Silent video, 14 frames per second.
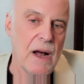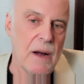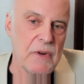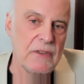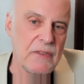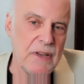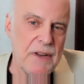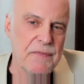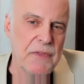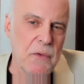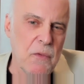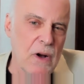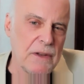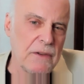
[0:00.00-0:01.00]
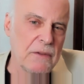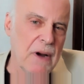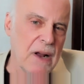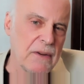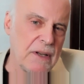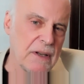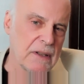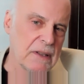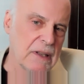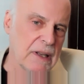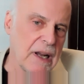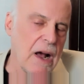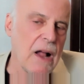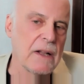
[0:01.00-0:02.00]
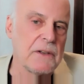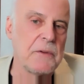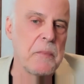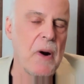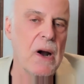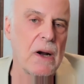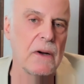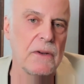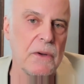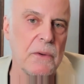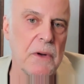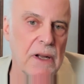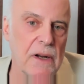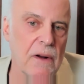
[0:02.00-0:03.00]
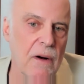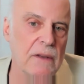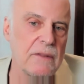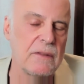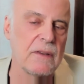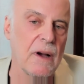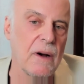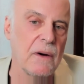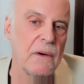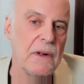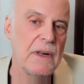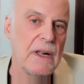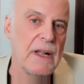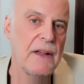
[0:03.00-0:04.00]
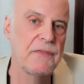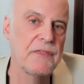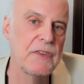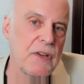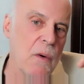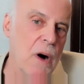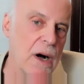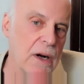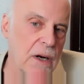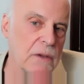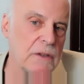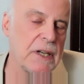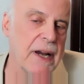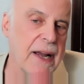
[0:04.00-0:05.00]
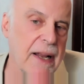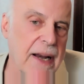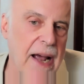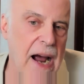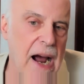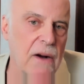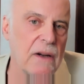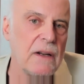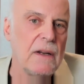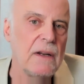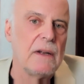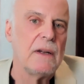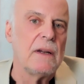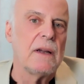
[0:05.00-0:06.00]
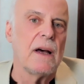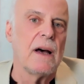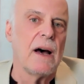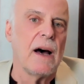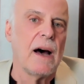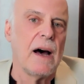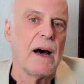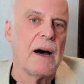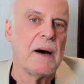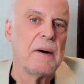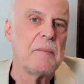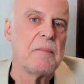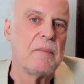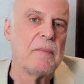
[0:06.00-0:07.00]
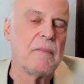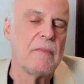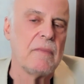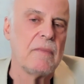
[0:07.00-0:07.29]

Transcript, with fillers: i'm going to see if the ones around here like college park are doing it also if so i'll go check it out um,